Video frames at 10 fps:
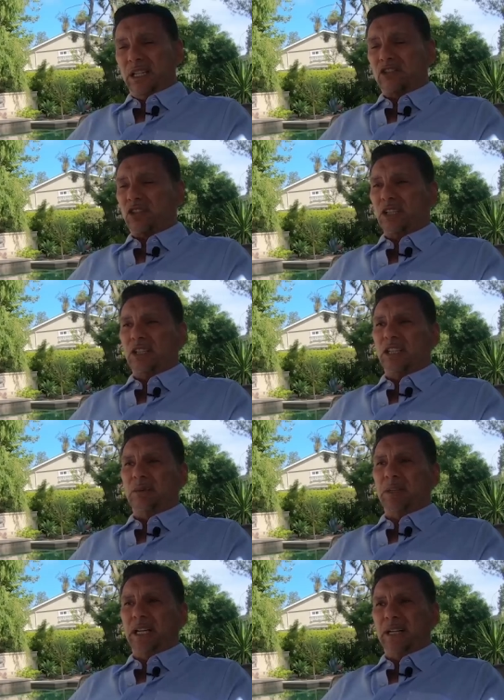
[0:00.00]
and see the
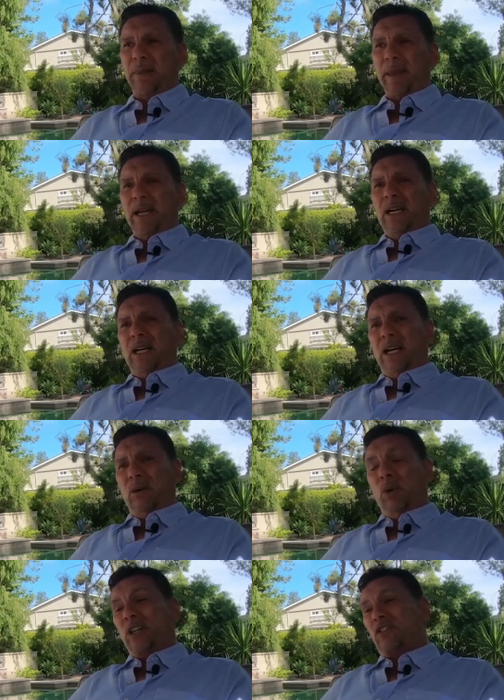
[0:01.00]
inmate. Uh,
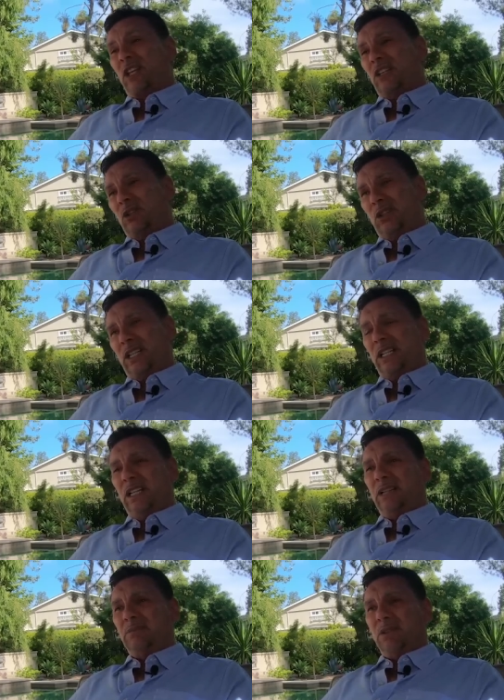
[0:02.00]
once they do get
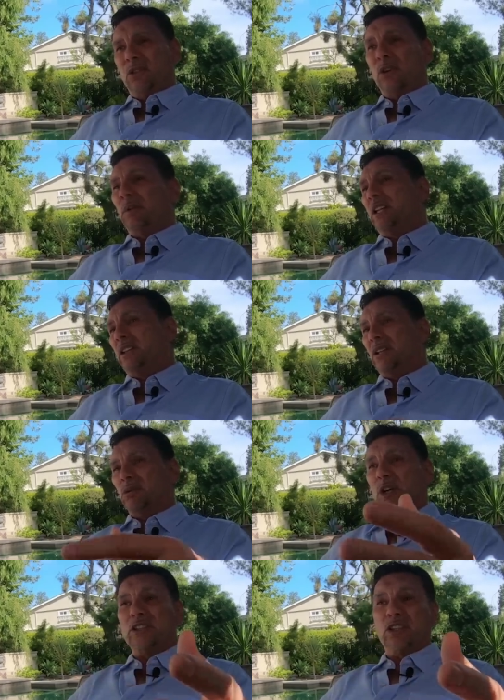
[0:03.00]
in, normally they'll
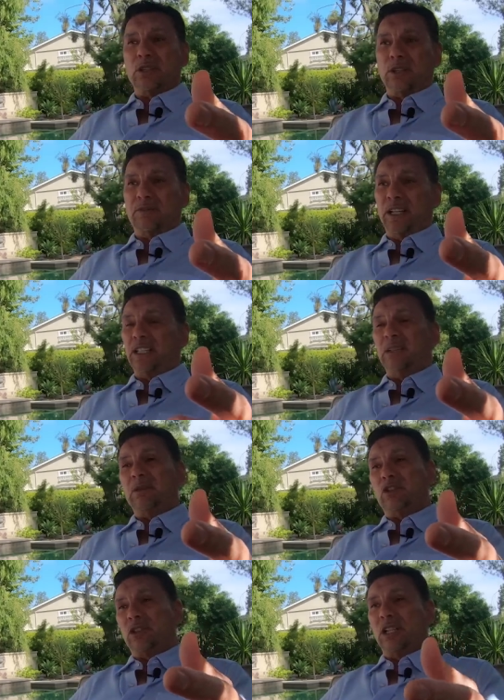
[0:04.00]
run to the vending
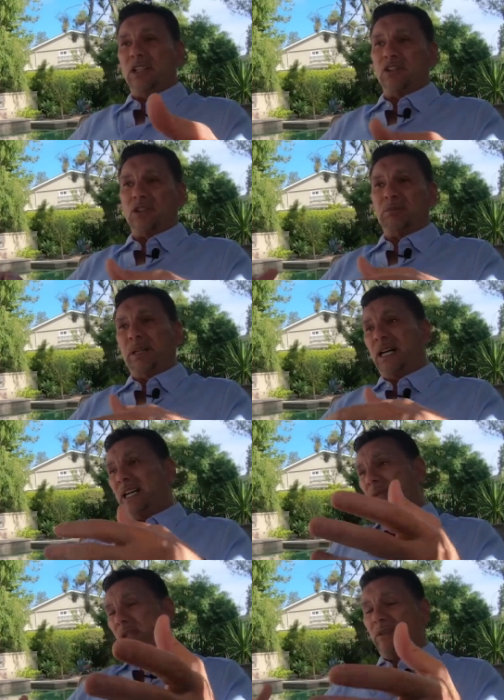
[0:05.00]
machines and
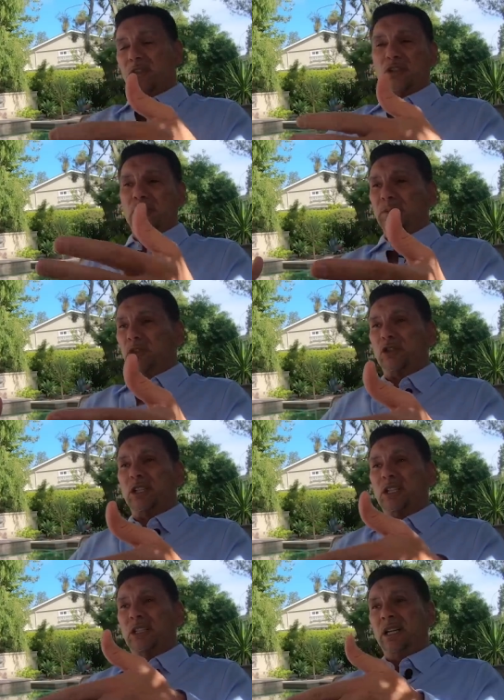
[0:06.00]
buy whatever's in the
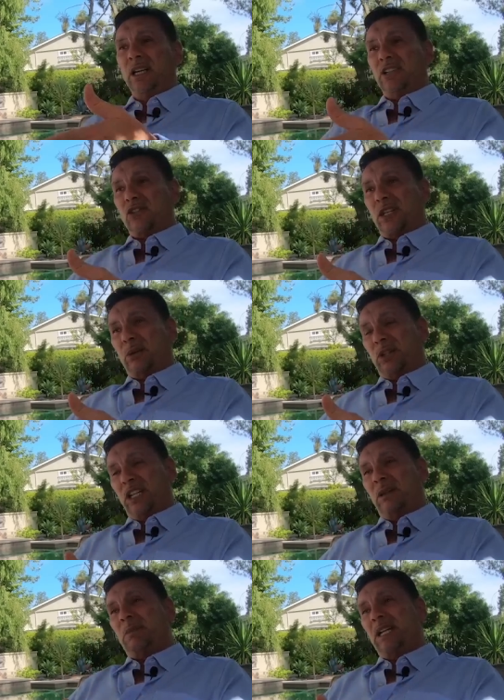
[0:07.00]
machine so that when
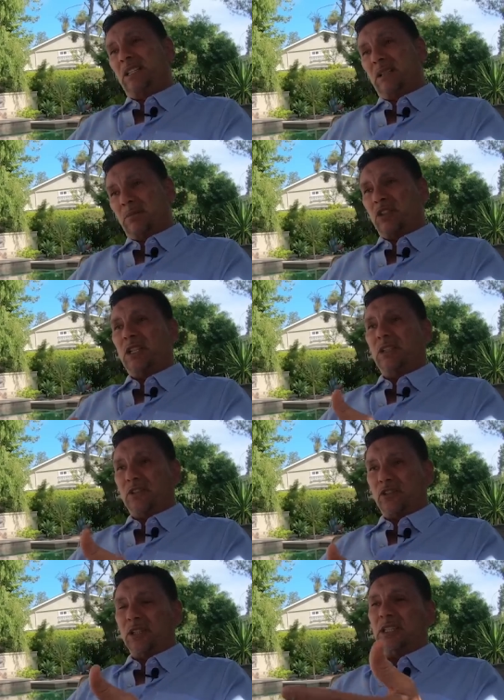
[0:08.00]
the inmate comes in,
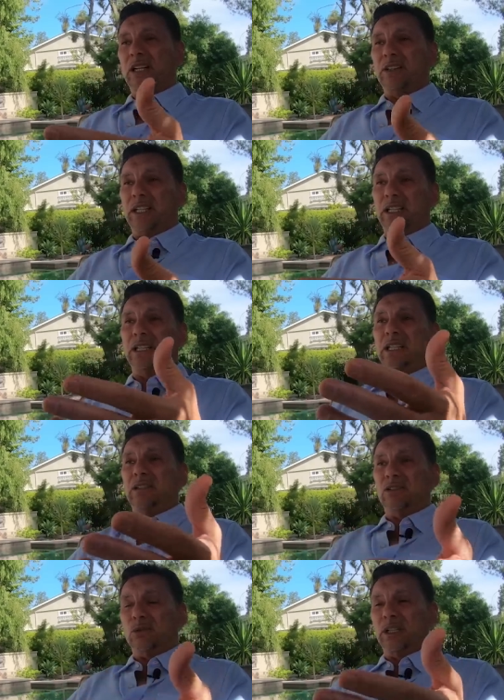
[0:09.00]
they'll sit down, they could
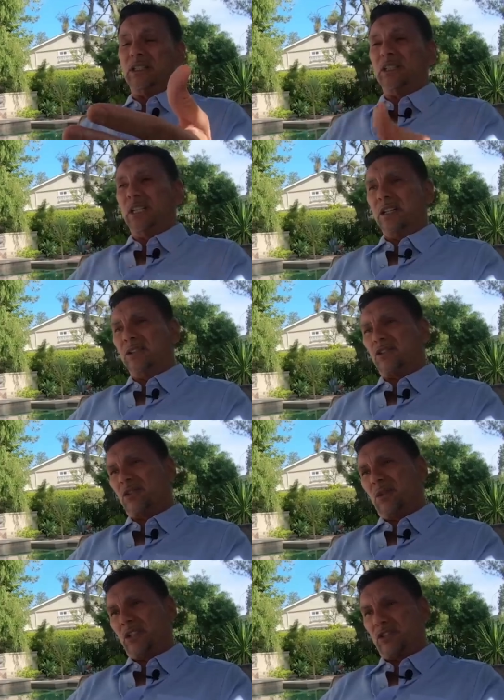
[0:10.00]
eat and drink together,
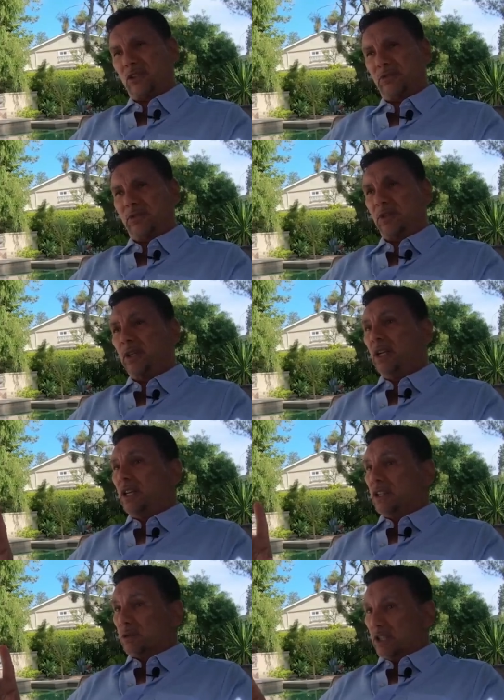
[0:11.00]
so on and so forth.
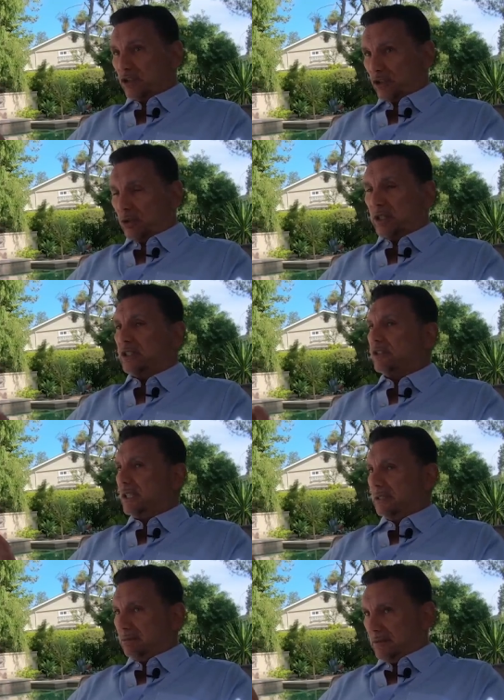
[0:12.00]
Drink sodas,
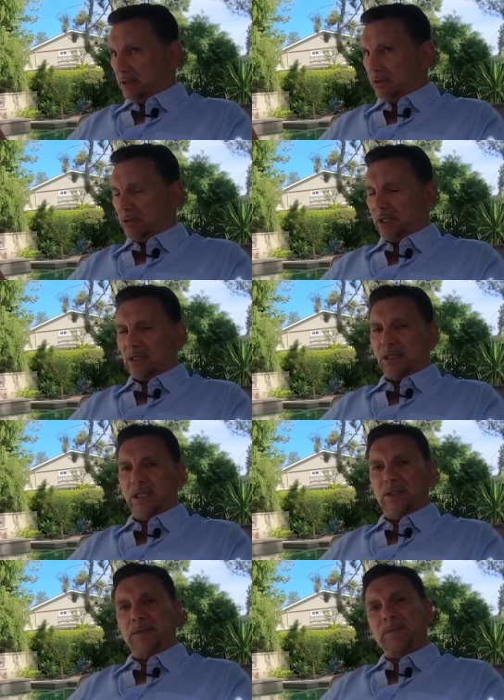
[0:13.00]
not, you know, drink
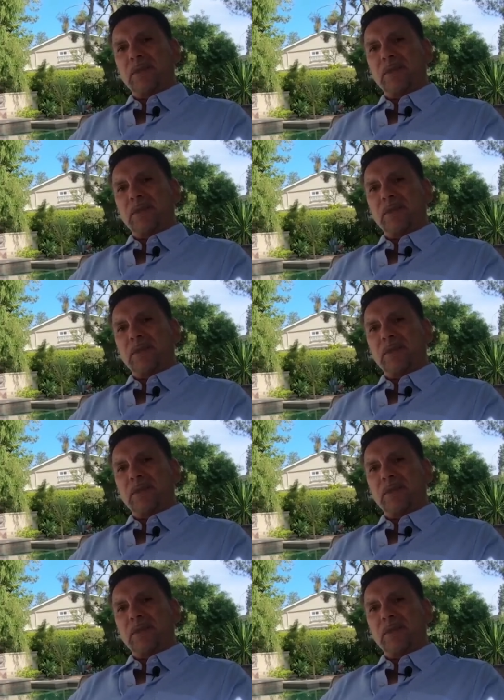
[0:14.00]
together.